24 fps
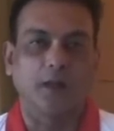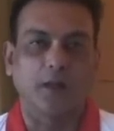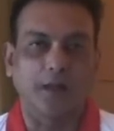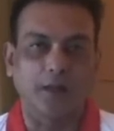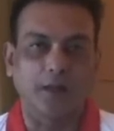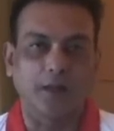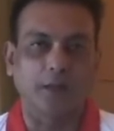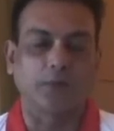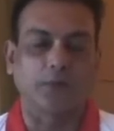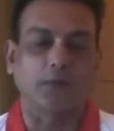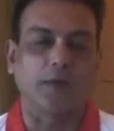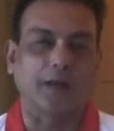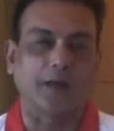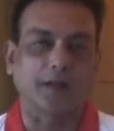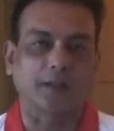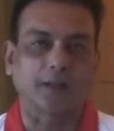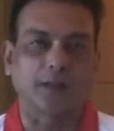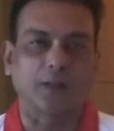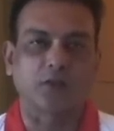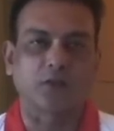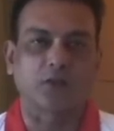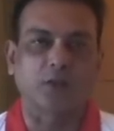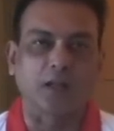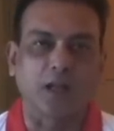and the fact
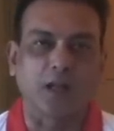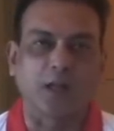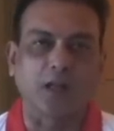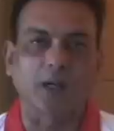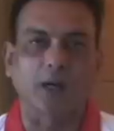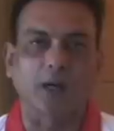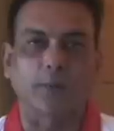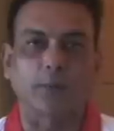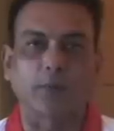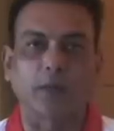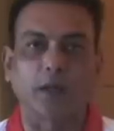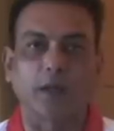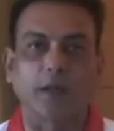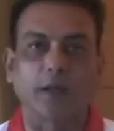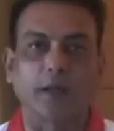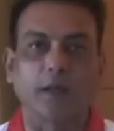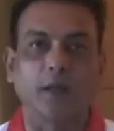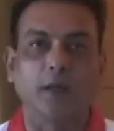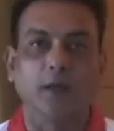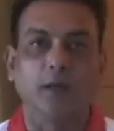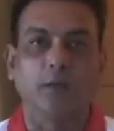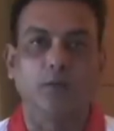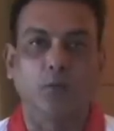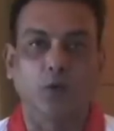that Sri Lanka are
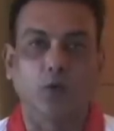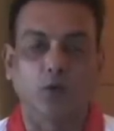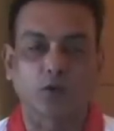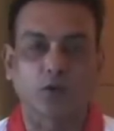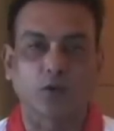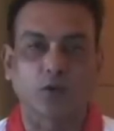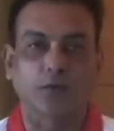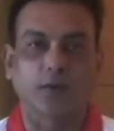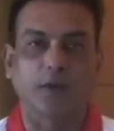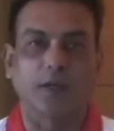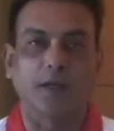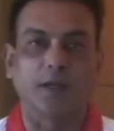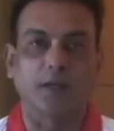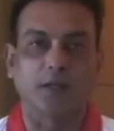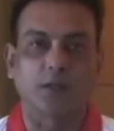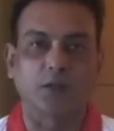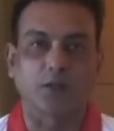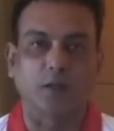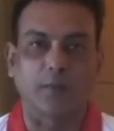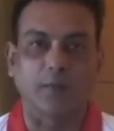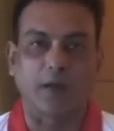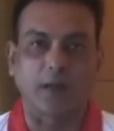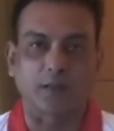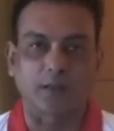playing most of their
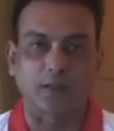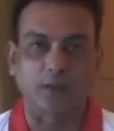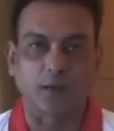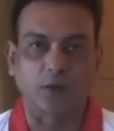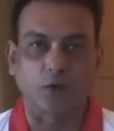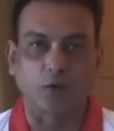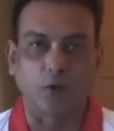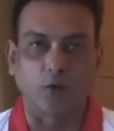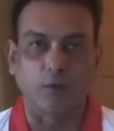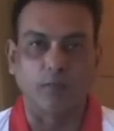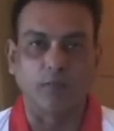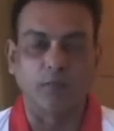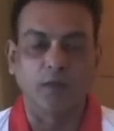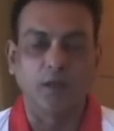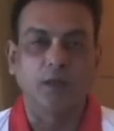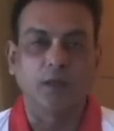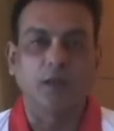initial matches at home,